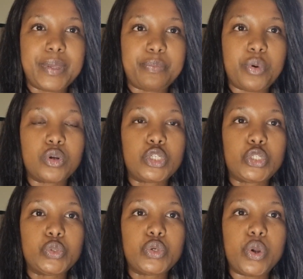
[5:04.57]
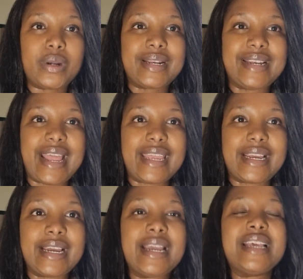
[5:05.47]
people do not
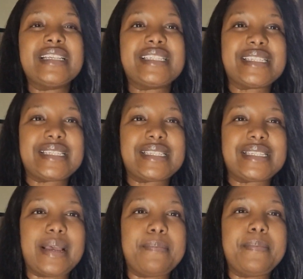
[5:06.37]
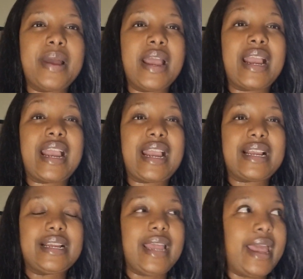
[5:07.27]
like some,
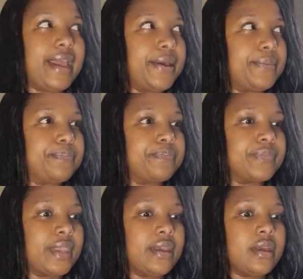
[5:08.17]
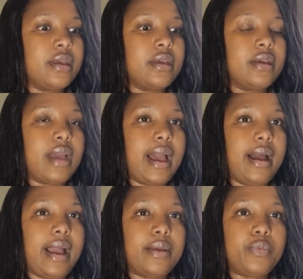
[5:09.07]

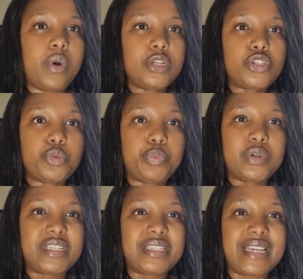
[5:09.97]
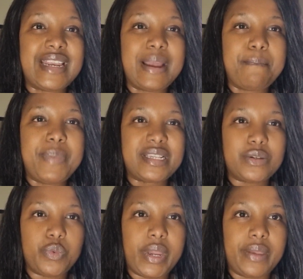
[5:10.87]
I want to put it in a
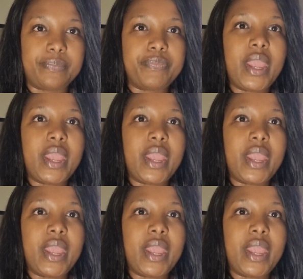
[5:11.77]
better way.